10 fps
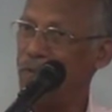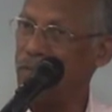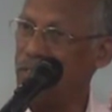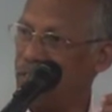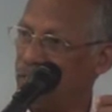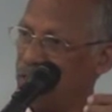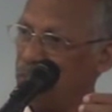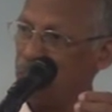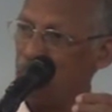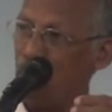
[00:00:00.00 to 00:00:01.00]
with these
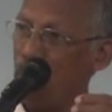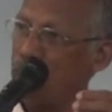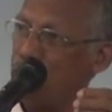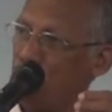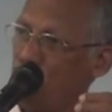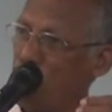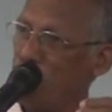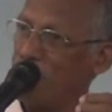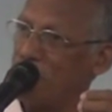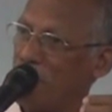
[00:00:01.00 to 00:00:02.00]
small
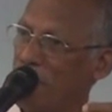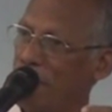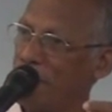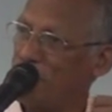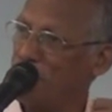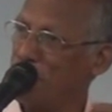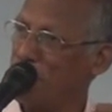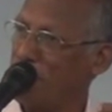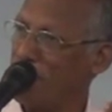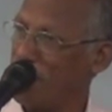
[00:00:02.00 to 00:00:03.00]
trials in
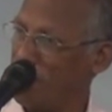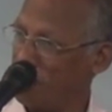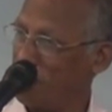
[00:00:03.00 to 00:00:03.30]
your life,